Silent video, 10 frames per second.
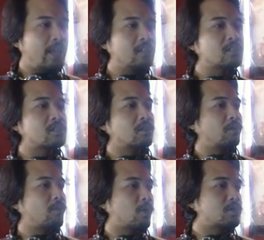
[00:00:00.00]
Else,
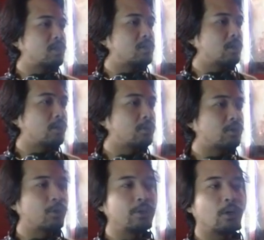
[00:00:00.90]
of course, there's another
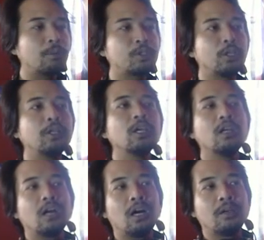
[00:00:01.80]
third option
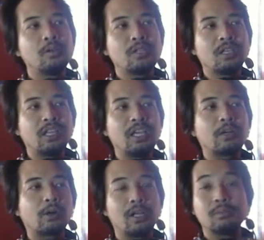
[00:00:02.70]
using the
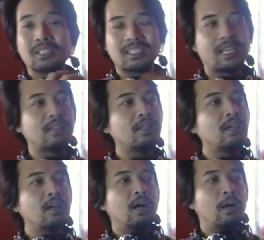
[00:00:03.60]
crown set.
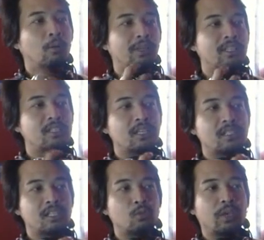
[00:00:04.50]
What this
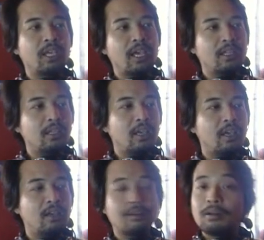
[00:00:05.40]
does is we gain
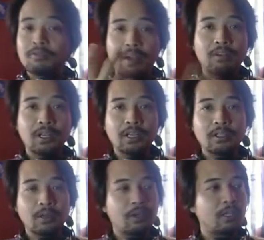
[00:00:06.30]
a
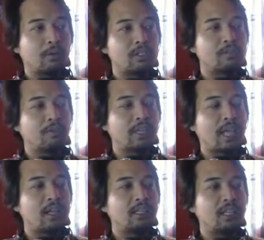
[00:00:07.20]
500 increased
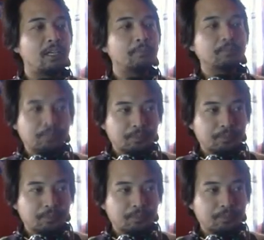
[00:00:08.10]
vitality